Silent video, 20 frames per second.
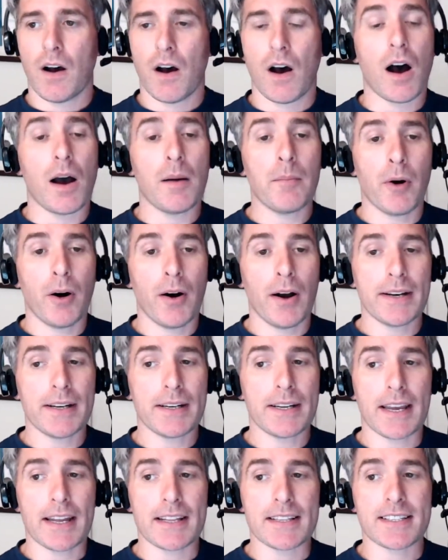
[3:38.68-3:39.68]
I might
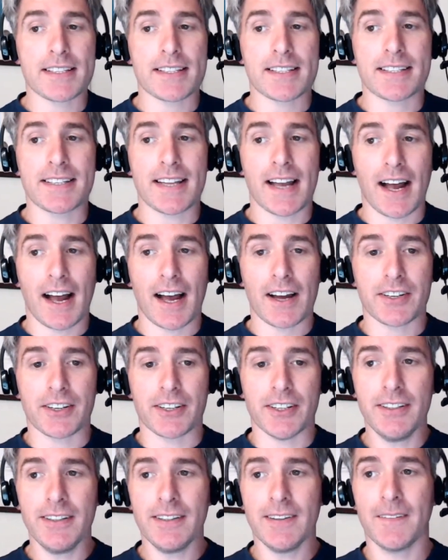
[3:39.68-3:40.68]
get
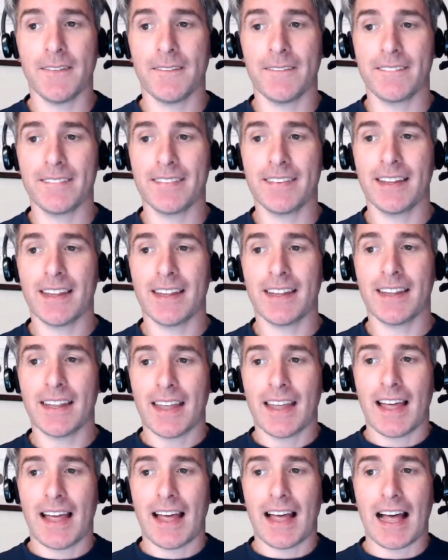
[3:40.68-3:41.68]
started
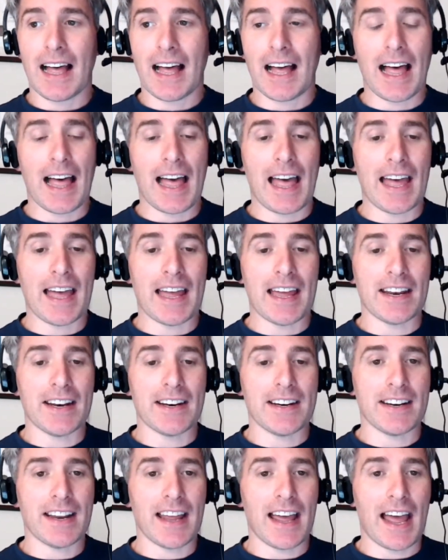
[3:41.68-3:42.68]
uh,
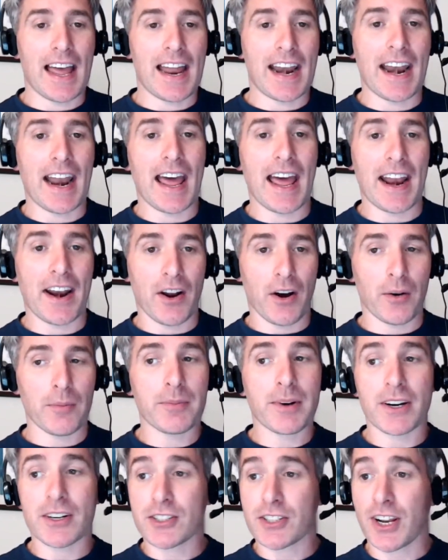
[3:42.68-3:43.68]
and and and
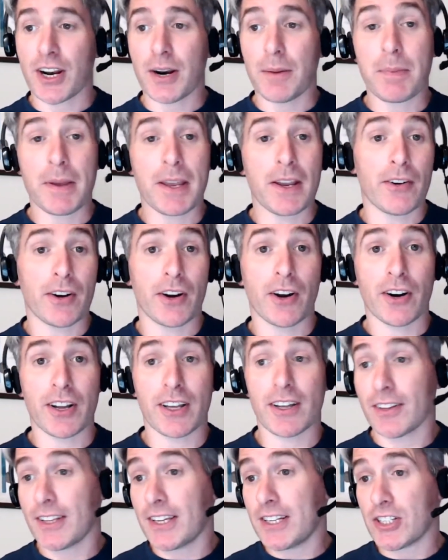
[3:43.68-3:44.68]
I'm just going to
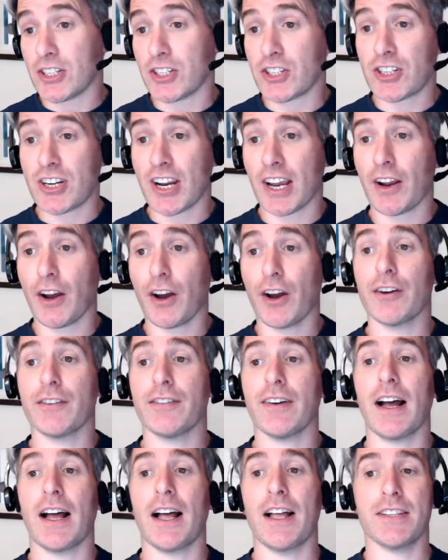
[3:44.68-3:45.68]
periodically just check
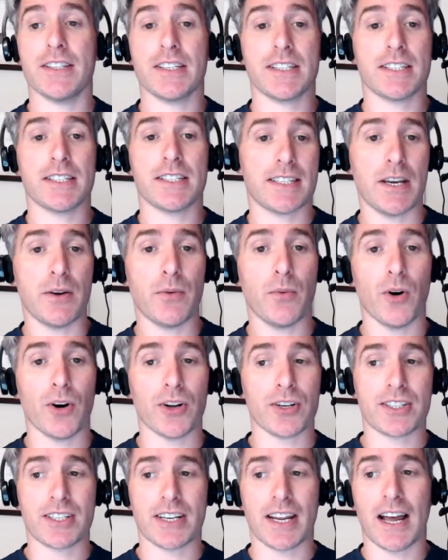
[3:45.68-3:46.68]
over and see
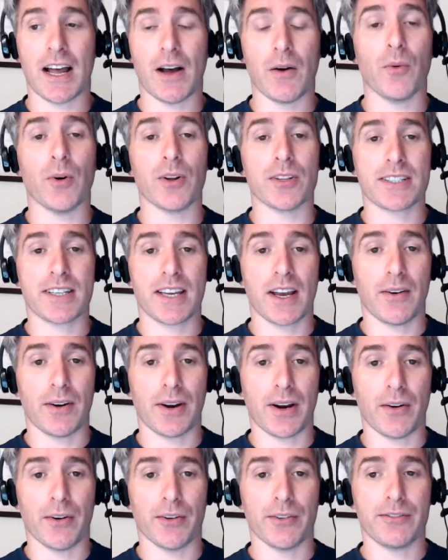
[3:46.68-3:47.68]
what uh, what's
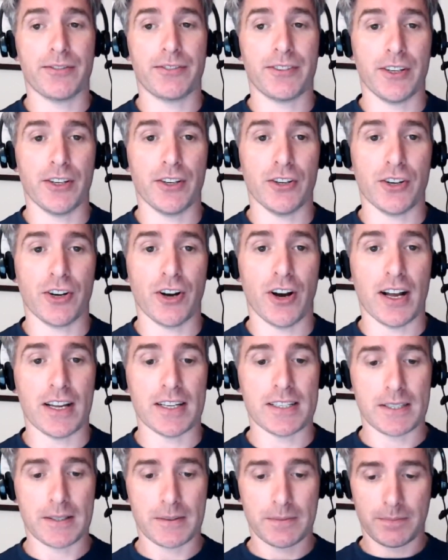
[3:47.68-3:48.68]
going on for you
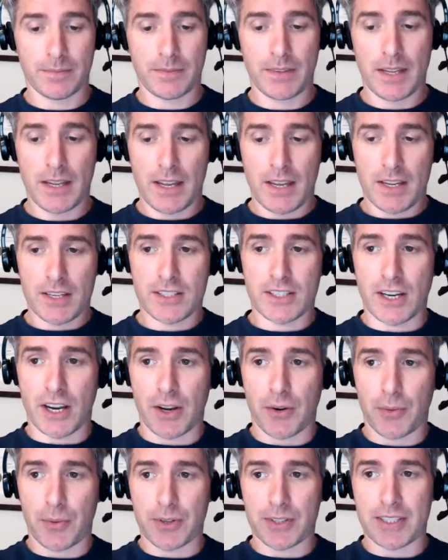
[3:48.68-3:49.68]
guys. So
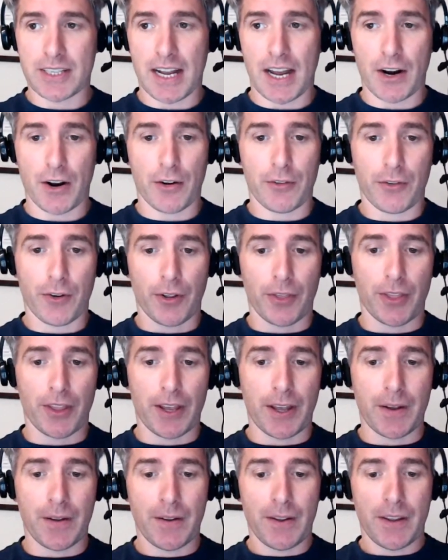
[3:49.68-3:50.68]
we start off on
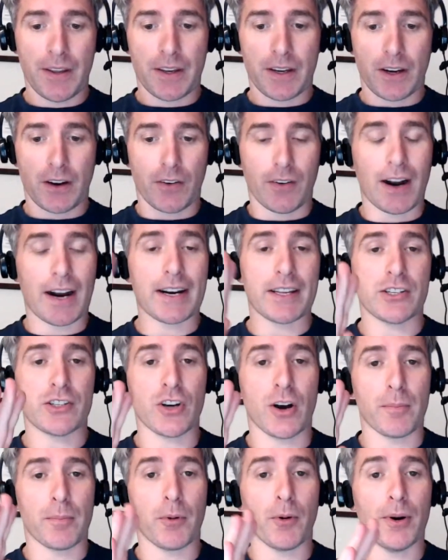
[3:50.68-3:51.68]
the karate
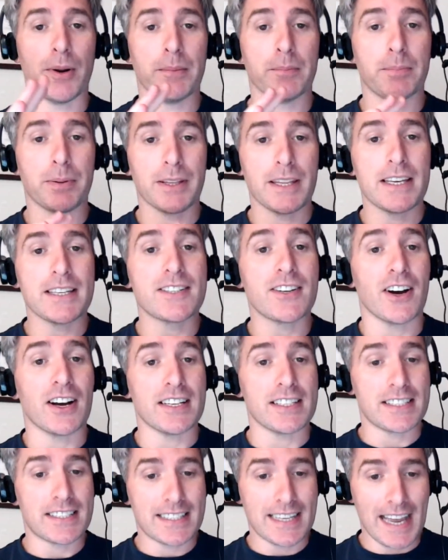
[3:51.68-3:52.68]
chop point, and please
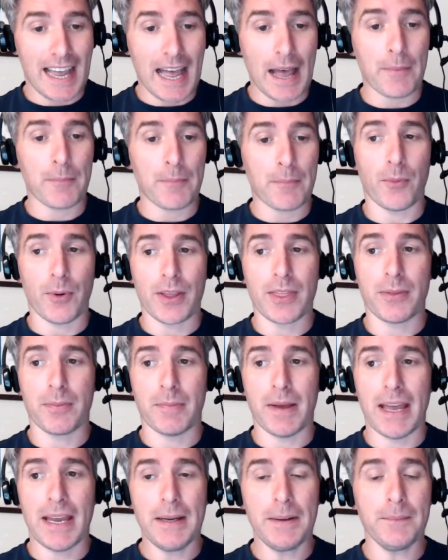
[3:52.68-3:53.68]
guys tap
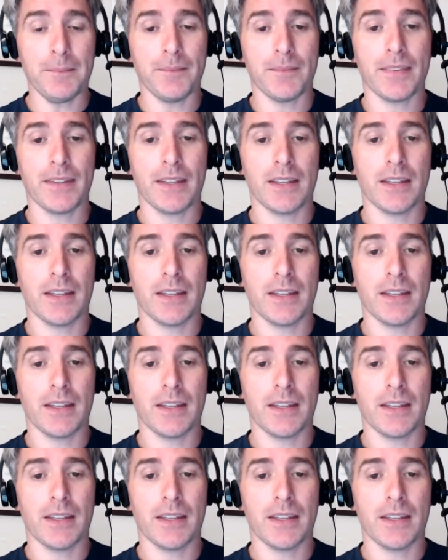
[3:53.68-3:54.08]
with me.